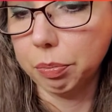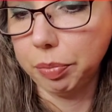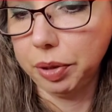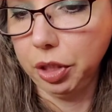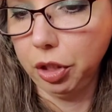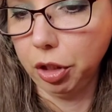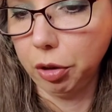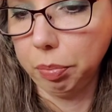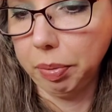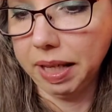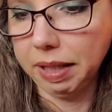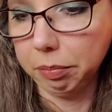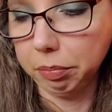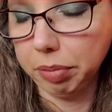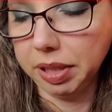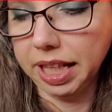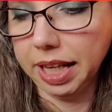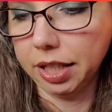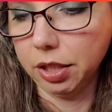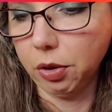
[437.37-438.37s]
pure
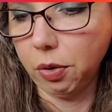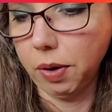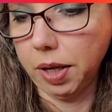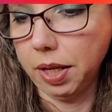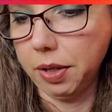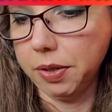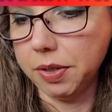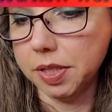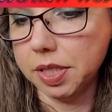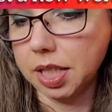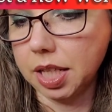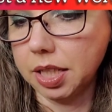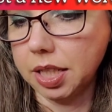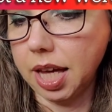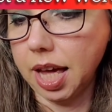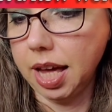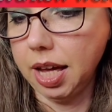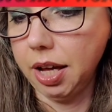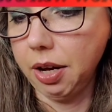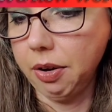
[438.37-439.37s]
plant oils,
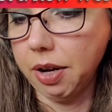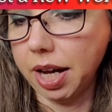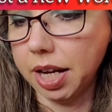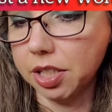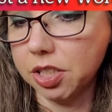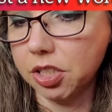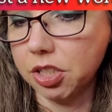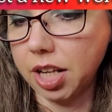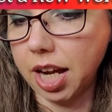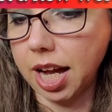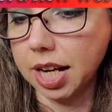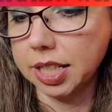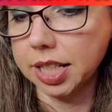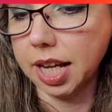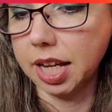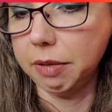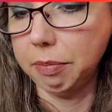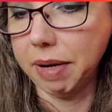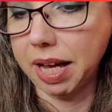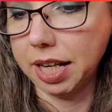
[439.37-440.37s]
cacao extract,
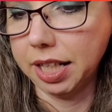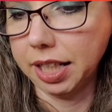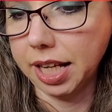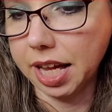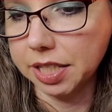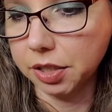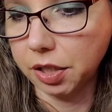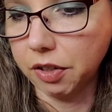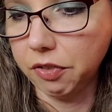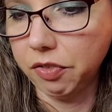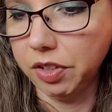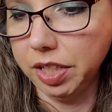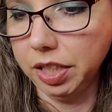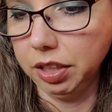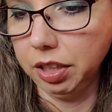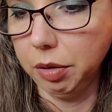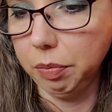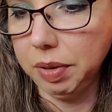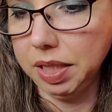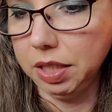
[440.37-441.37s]
and Madagascar
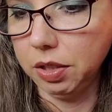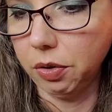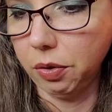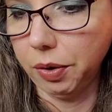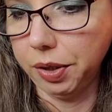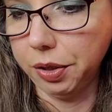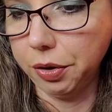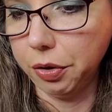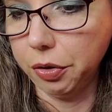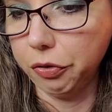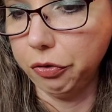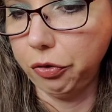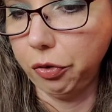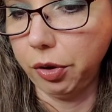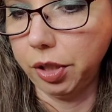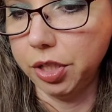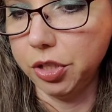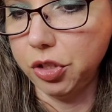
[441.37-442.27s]
vanilla bean oil for a